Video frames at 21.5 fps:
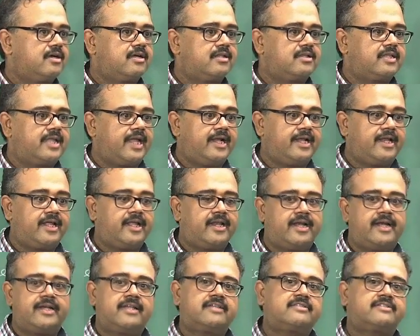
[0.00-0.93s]
entire
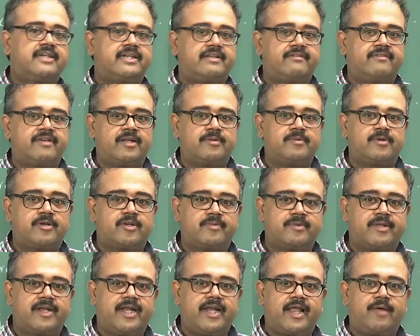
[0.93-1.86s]
data set available to
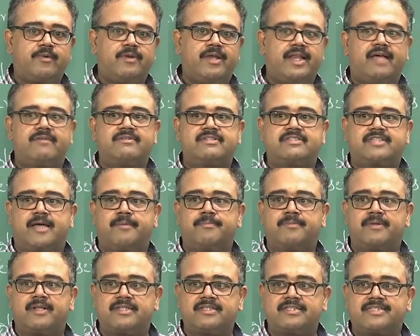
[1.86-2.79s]
me, right. I only have a
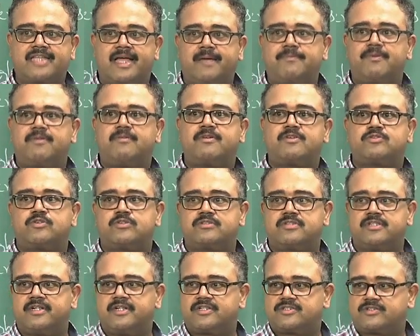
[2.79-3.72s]
sample and the sample was
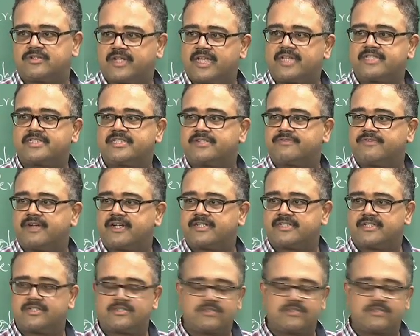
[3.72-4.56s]
chosen in a stochastic fashion.